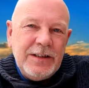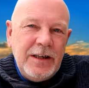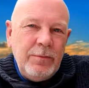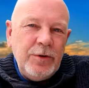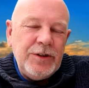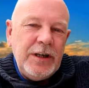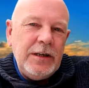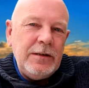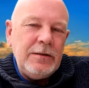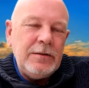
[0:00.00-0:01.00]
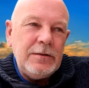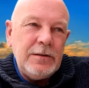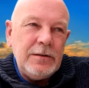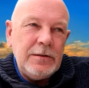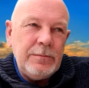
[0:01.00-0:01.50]
Tim was in
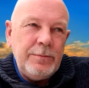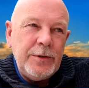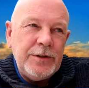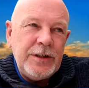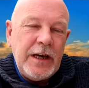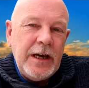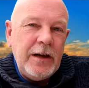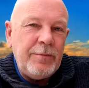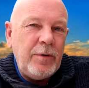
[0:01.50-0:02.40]
Pattaya